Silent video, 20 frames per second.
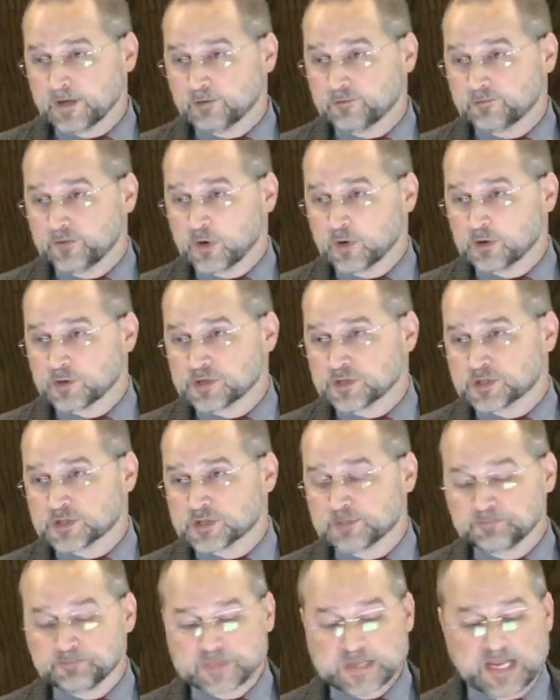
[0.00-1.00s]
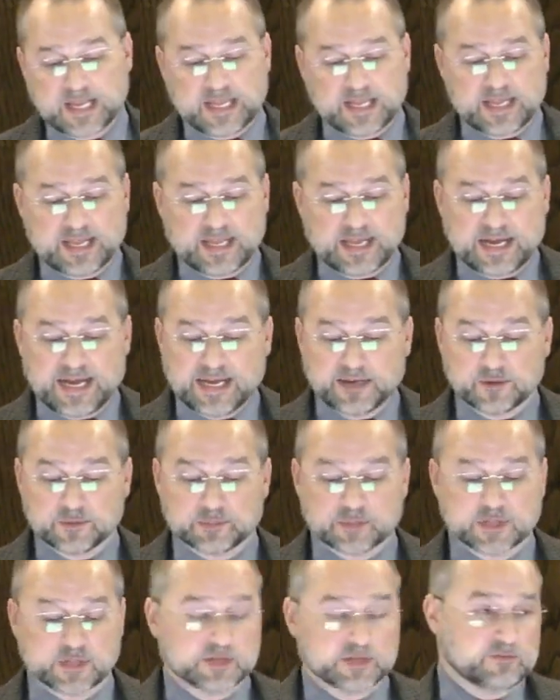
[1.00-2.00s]
First, I
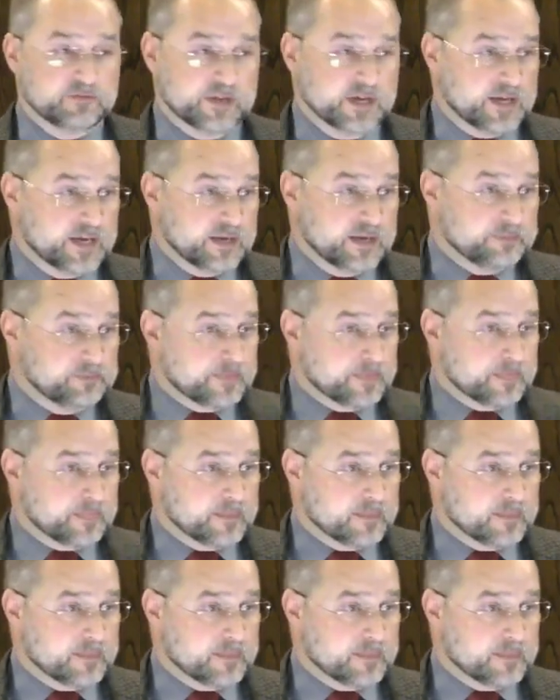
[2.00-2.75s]
don't believe that.